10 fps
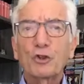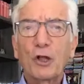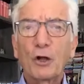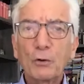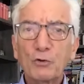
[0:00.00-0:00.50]

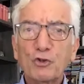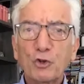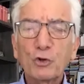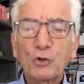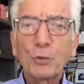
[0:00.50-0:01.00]
know.
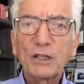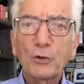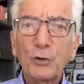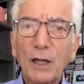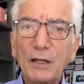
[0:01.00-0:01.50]
Shouldn't we
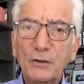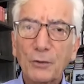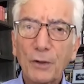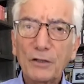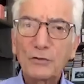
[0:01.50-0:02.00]
create a
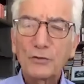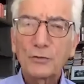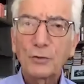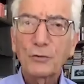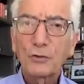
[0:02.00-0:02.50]
race
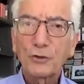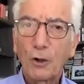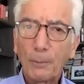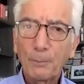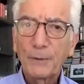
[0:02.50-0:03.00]
to the
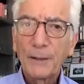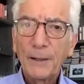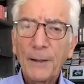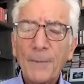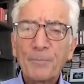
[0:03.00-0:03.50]
top?
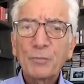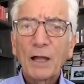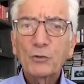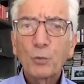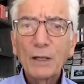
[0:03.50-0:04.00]

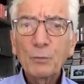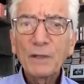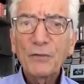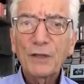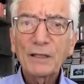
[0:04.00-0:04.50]
And when we
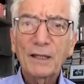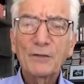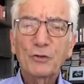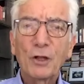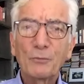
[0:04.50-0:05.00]
think in
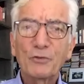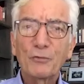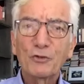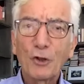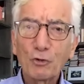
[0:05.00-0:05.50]
terms of
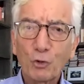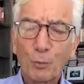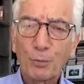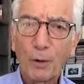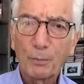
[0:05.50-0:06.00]
social
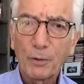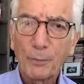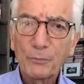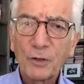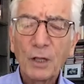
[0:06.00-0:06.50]

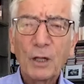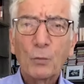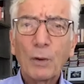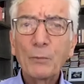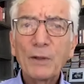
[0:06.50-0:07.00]
problems,
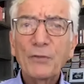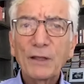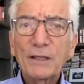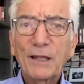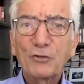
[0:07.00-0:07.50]
when we
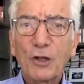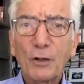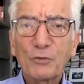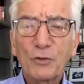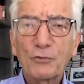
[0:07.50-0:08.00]
think in
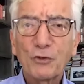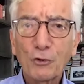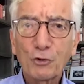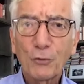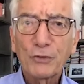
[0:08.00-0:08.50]
terms of
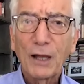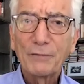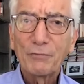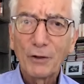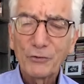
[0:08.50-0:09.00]
social
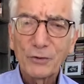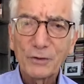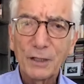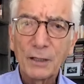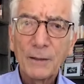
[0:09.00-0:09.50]
diversity,